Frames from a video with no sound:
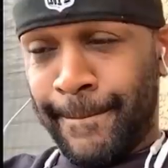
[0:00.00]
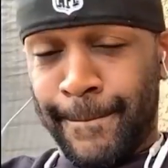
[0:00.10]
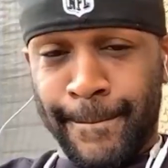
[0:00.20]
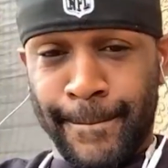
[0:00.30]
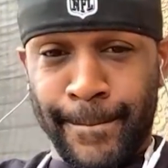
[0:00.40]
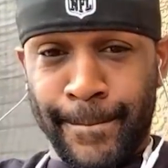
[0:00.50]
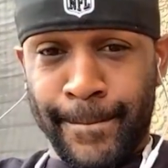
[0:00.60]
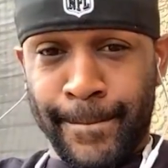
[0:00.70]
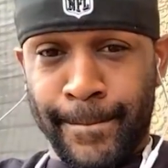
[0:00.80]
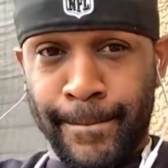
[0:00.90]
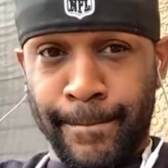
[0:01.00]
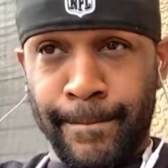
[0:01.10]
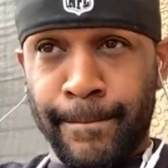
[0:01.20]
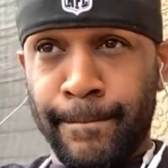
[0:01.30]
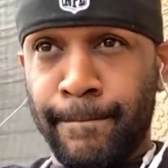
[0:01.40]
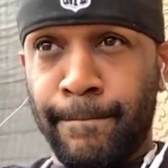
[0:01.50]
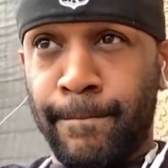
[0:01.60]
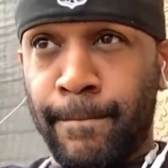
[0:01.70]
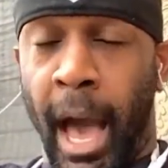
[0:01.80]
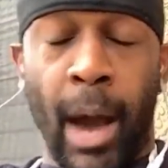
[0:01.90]
you guys okay now?
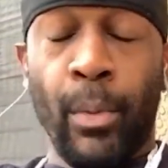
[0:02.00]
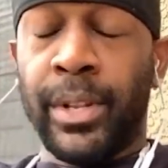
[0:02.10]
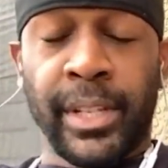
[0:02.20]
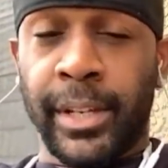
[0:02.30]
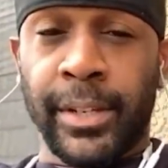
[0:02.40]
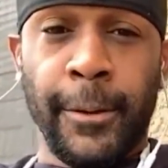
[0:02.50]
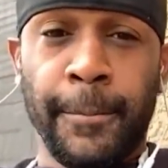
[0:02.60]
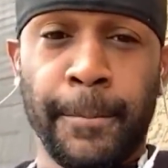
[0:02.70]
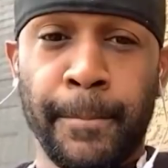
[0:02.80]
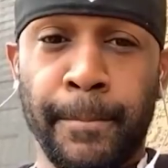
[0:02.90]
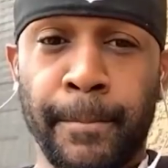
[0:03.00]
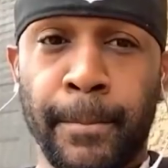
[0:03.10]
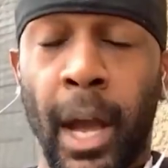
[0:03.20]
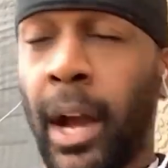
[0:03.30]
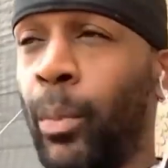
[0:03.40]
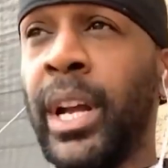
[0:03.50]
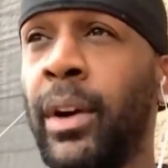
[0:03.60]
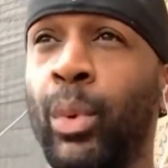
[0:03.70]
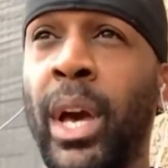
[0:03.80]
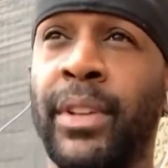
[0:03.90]
Or- I wouldn't say so. All right,
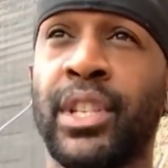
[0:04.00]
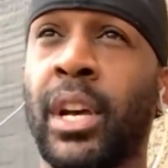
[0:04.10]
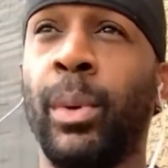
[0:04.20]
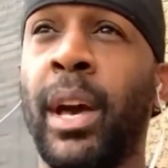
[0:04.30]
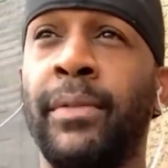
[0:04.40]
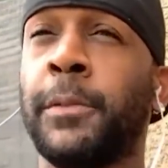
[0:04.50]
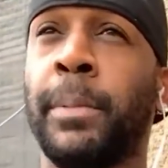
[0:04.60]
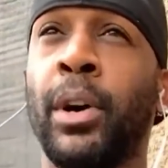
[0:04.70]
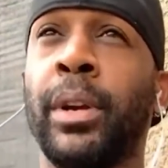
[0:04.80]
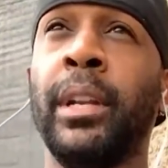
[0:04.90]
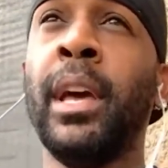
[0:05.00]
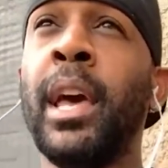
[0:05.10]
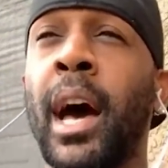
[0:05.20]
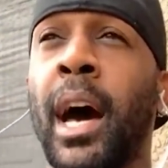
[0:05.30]
we we haven't talked, we haven't spoken.